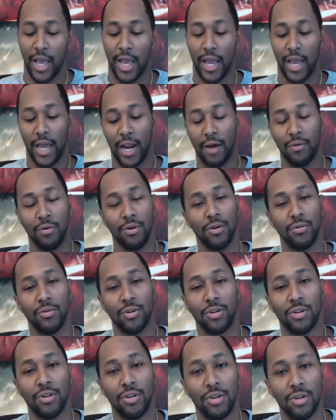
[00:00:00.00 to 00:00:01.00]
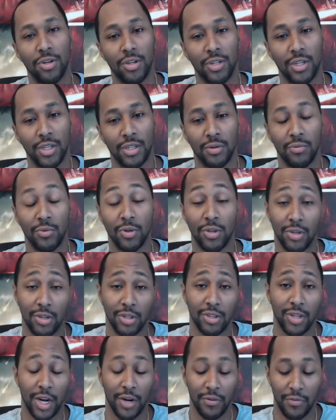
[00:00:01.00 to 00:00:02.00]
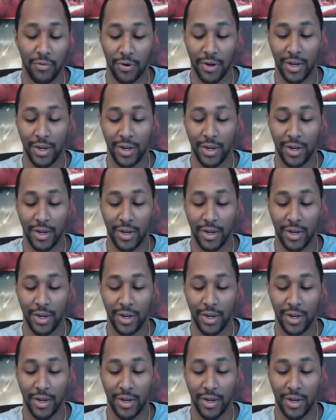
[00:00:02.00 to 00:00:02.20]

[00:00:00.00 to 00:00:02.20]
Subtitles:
And I want to know what's on your list and what you're excited for.